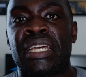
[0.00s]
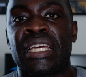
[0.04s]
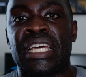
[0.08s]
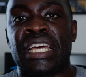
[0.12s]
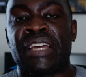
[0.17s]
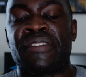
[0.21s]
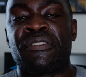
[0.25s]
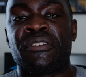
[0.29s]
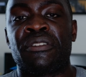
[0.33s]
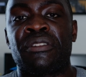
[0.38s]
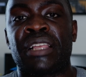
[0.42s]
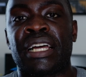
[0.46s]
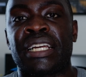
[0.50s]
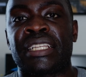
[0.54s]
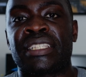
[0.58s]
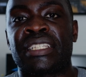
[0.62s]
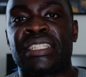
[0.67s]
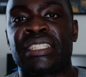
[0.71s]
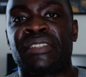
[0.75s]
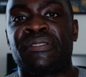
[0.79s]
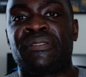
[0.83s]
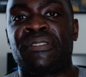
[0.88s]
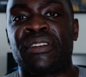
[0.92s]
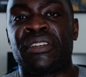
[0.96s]
If you like
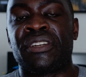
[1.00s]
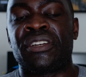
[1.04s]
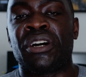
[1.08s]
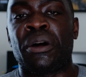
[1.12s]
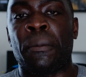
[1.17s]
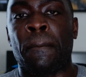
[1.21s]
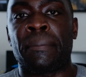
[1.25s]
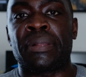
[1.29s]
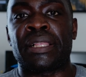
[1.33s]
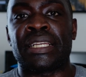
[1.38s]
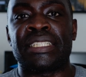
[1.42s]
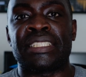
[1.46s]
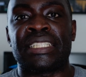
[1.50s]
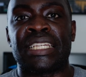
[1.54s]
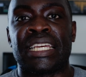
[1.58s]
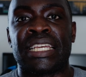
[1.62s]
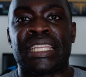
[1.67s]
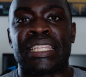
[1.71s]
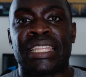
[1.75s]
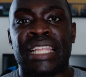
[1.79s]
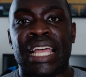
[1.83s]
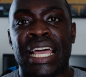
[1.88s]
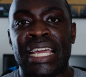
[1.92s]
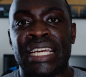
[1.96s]
this video, please hit
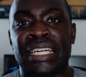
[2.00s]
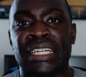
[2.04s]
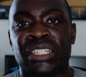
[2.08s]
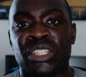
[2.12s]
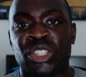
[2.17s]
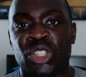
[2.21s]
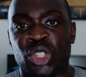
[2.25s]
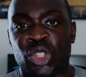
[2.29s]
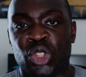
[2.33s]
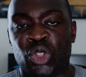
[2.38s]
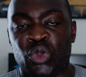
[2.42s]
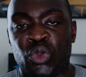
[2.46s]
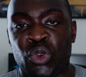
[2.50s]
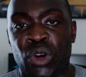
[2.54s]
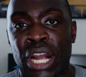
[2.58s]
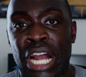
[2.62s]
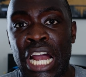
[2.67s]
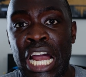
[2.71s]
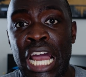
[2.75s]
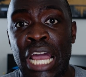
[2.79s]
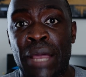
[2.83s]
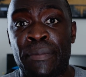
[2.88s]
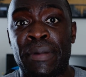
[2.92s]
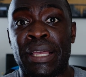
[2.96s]
like,
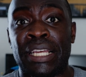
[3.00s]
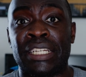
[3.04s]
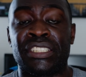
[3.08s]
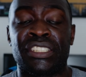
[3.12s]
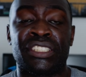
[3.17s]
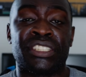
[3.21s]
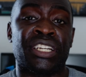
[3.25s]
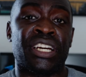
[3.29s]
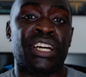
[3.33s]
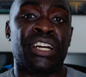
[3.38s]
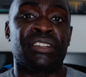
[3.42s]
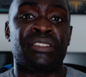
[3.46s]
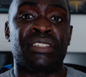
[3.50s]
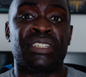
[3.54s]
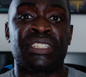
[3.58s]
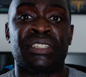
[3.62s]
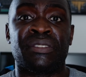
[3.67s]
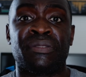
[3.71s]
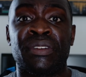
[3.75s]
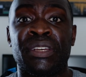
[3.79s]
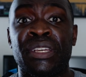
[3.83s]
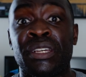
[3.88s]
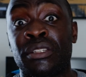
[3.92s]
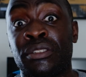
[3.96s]
subscribe, and share this
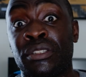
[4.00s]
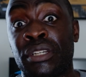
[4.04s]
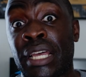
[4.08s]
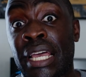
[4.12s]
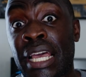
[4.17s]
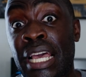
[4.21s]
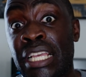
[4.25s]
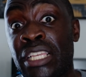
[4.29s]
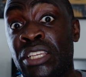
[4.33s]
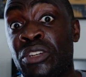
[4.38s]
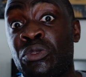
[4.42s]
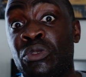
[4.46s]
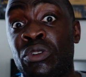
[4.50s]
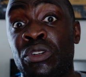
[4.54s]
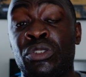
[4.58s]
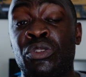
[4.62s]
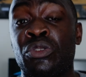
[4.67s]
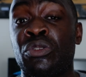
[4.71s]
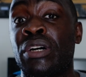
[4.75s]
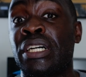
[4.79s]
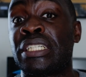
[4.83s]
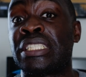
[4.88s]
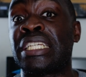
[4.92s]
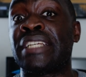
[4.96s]
video to anyone
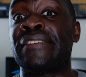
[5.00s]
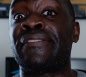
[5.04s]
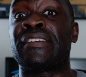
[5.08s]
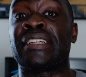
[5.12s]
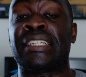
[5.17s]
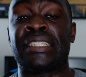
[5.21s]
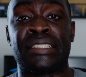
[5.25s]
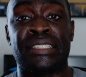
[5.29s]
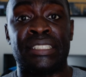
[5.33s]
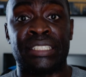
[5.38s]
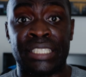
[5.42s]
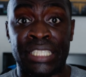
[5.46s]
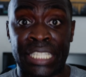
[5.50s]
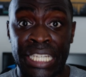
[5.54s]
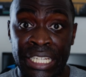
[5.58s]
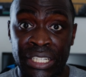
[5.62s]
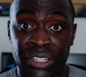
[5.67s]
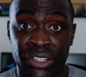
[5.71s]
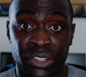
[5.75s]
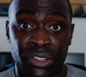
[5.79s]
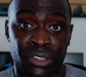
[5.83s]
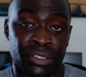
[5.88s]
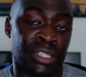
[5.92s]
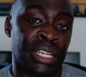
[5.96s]
who hasn't even
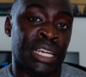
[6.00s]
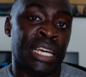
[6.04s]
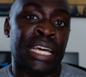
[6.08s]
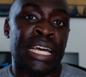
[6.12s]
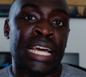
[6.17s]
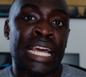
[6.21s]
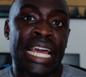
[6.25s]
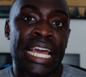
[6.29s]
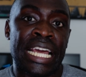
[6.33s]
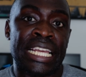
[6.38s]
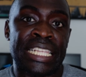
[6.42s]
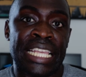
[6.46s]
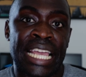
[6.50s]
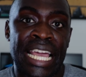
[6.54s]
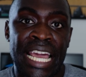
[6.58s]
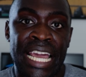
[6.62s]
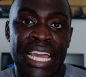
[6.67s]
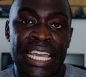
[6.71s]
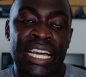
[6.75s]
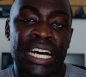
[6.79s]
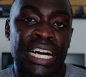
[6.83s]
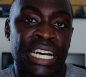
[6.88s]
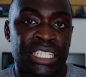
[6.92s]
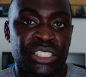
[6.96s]
considered an
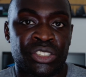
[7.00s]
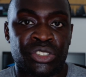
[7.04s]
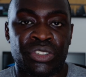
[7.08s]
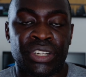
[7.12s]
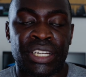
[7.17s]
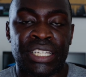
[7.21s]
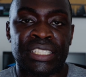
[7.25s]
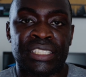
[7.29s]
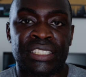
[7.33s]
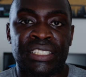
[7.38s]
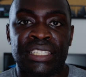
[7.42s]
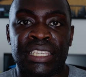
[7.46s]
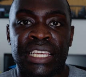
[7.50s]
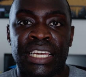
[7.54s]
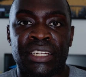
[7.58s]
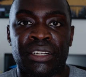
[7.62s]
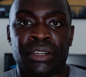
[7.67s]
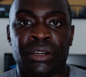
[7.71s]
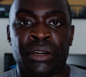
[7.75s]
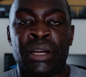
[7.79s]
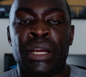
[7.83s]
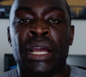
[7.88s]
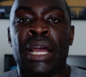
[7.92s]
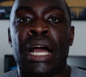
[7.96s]
AI
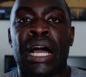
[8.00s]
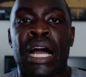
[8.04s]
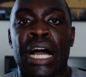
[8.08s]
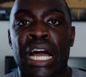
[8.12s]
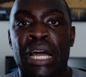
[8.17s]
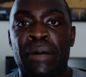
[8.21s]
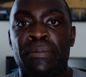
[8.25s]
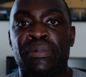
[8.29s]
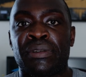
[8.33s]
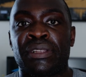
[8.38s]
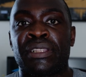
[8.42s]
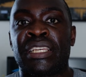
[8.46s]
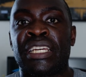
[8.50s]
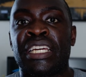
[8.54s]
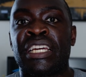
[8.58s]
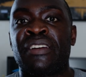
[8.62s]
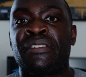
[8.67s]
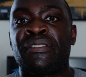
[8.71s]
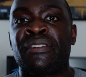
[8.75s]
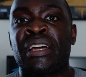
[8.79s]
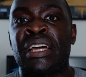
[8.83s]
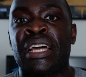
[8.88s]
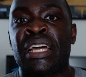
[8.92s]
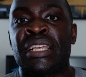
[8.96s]
translator. I
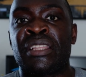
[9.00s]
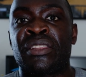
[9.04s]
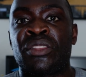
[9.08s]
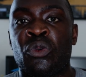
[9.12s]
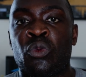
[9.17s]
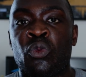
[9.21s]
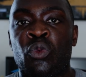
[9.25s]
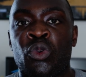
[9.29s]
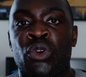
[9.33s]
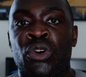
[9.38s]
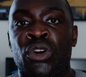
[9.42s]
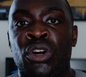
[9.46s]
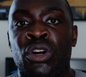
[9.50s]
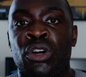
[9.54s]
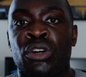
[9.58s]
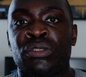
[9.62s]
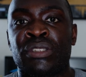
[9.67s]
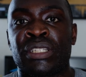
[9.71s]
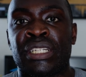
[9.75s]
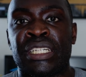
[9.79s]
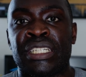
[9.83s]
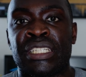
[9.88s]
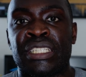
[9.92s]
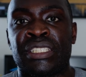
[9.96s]
believe the
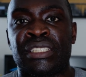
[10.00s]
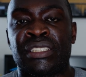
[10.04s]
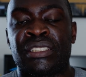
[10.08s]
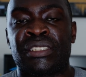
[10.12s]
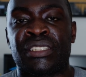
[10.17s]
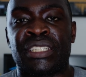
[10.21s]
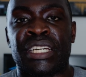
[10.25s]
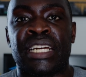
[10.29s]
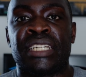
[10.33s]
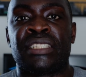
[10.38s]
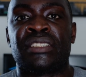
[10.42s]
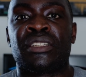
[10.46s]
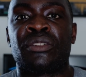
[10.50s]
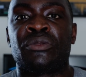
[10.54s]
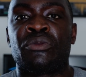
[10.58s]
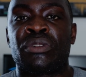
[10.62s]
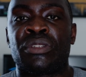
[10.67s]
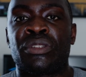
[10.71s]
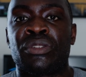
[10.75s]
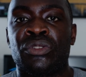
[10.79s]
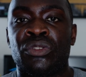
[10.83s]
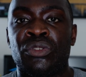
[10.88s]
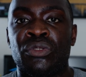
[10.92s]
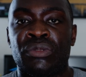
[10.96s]
world is changing
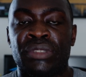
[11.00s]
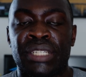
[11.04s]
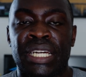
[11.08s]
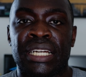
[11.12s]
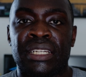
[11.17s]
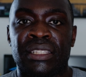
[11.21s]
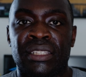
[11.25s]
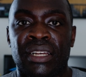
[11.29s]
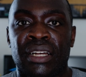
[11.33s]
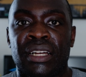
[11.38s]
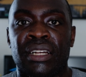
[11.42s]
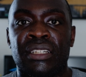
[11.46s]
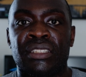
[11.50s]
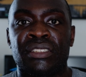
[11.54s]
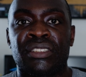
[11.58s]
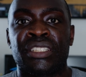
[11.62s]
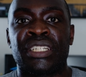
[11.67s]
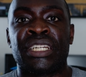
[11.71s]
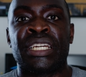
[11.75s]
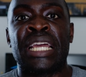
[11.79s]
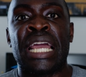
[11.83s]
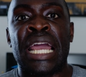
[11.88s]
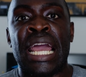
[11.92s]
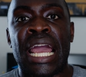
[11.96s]
with new
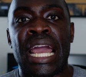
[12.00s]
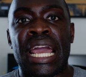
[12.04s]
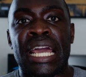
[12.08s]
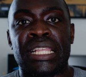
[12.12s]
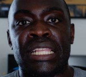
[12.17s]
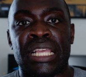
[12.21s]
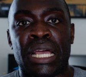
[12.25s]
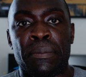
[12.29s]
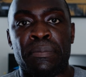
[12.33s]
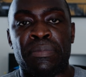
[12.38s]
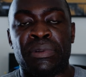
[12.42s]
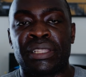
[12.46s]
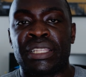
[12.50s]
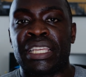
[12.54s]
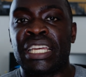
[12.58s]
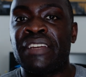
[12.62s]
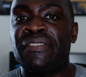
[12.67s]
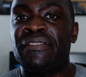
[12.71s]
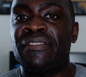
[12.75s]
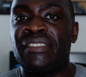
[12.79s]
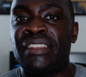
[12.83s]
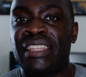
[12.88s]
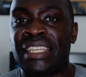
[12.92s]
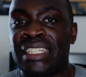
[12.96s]
technology, and I
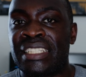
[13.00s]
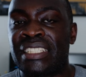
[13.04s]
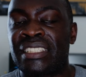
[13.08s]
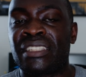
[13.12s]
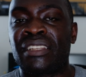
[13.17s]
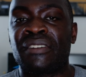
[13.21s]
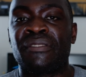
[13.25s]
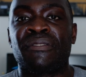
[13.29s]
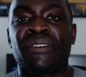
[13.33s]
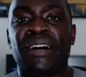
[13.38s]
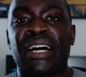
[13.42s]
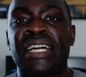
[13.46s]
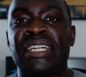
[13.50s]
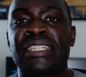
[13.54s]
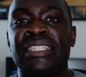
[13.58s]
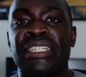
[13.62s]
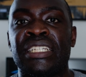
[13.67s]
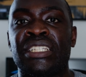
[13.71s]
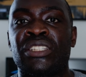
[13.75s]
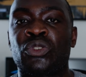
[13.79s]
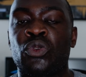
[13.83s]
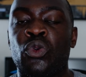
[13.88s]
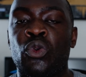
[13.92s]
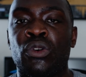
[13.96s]
believe this device
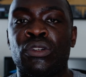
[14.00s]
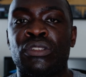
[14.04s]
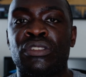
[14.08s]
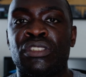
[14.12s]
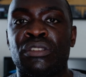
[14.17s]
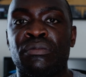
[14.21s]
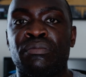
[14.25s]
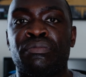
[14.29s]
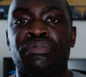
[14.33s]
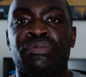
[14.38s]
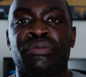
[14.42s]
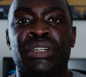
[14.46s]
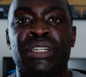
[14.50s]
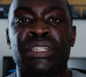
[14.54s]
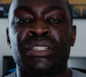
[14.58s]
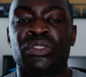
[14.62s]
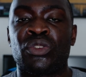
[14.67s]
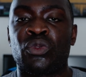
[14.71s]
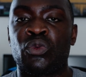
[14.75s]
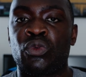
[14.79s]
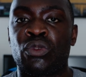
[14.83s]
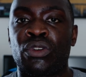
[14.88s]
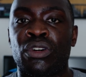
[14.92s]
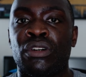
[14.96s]
is going to bring
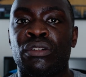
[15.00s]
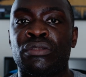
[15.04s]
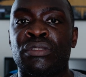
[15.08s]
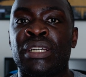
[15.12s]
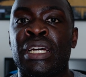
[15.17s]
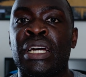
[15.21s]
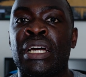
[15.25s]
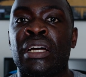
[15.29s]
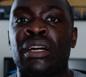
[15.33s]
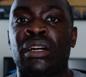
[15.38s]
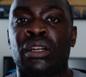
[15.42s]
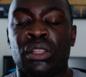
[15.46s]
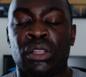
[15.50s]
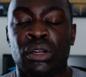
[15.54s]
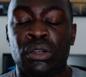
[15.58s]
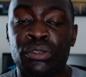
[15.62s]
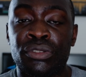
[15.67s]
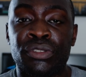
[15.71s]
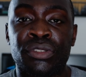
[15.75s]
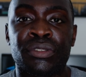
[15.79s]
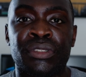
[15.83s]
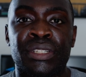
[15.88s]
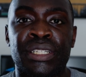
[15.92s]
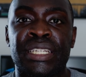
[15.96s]
the world
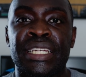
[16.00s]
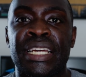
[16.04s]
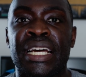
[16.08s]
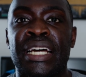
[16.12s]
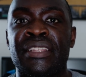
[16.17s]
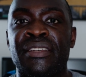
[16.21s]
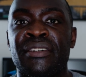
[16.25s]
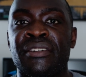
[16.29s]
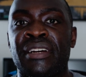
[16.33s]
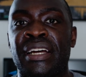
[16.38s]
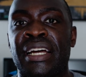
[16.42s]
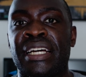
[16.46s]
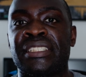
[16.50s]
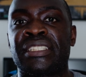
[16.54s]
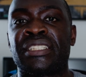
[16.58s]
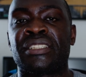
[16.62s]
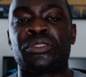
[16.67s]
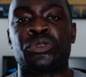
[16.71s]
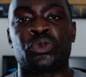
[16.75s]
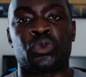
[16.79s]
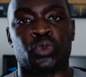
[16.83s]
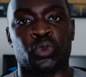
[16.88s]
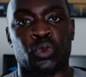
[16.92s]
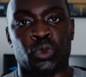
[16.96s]
closer together, as
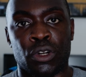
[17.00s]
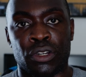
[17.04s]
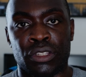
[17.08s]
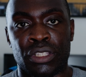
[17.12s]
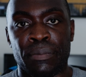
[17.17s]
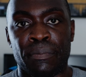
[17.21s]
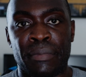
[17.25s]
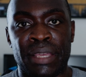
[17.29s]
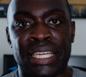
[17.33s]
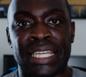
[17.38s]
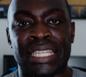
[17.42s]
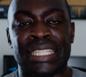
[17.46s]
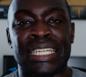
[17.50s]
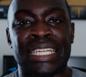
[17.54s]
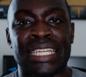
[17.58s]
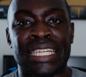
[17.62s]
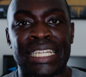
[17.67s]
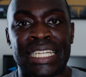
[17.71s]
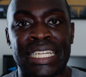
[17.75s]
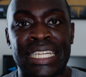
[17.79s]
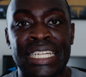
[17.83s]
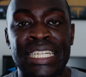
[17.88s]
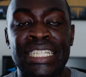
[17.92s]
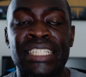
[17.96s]
it's going to make it
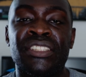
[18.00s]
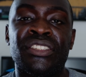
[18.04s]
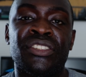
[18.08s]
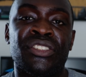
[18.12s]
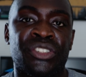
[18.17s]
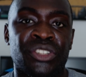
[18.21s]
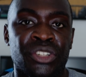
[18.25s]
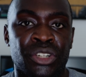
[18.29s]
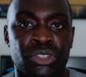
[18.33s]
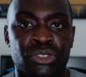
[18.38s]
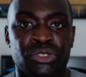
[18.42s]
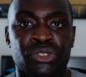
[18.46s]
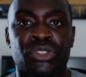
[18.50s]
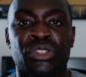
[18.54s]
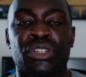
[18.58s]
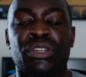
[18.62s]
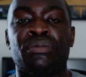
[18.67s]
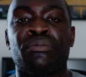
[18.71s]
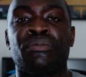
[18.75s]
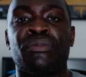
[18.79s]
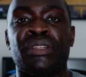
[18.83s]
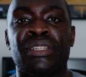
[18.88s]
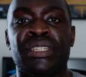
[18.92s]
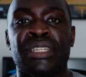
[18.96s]
easier to
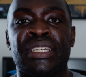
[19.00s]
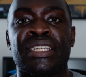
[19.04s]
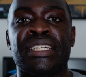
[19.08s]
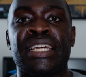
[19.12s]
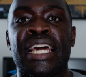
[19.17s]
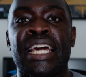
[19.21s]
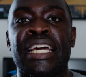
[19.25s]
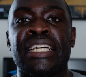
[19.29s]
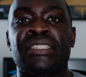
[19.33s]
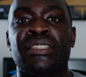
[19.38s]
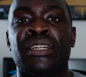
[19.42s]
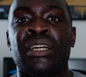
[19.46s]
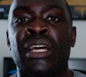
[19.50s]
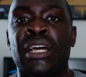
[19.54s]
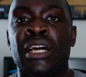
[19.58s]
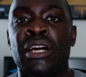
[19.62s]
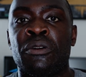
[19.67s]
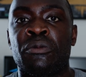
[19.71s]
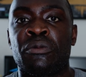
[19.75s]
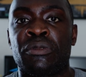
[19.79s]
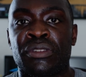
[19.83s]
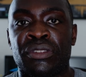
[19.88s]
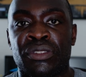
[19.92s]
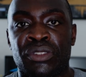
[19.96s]
communicate
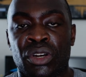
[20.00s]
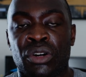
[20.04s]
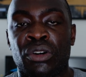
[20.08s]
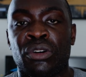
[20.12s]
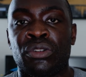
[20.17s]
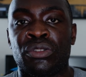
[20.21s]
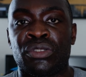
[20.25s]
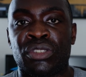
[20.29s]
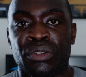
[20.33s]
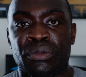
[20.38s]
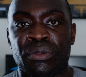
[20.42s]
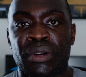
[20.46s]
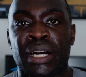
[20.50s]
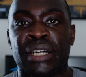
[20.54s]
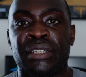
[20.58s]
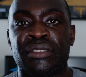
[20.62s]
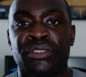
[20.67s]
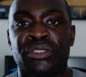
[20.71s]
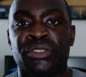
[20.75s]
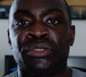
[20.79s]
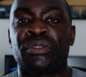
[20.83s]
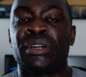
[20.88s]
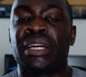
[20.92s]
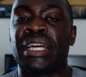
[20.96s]
with those
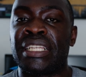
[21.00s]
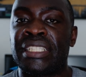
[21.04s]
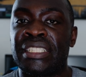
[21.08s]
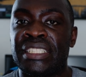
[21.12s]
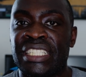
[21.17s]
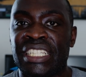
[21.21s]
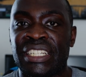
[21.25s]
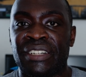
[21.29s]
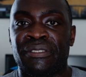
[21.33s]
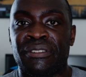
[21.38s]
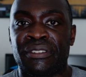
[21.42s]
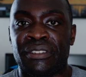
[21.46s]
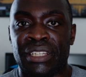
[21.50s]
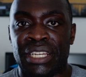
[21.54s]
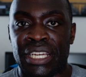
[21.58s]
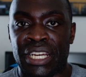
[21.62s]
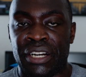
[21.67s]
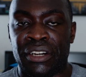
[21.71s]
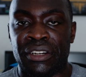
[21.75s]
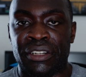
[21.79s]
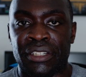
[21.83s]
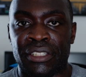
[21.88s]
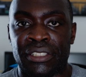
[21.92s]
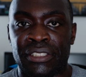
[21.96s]
around you in different
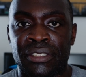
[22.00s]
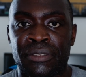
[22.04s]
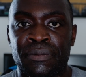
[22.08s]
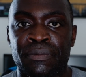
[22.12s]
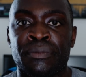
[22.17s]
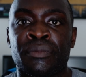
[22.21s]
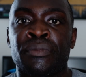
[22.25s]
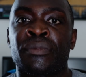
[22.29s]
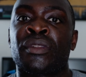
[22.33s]
areas.